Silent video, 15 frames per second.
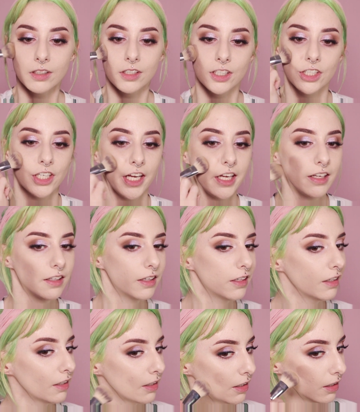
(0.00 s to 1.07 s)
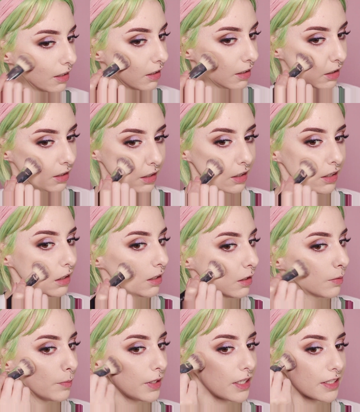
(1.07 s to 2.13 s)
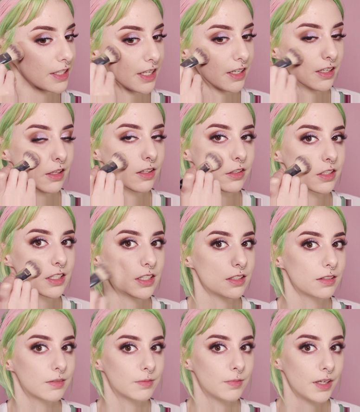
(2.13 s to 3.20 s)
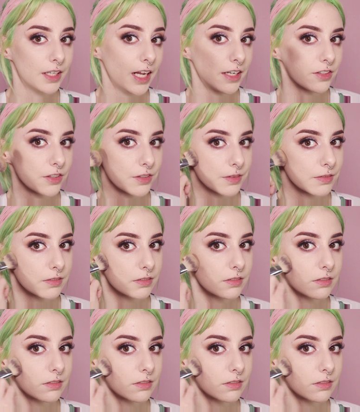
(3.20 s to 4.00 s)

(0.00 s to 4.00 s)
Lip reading: shade, because then it looks unnatural.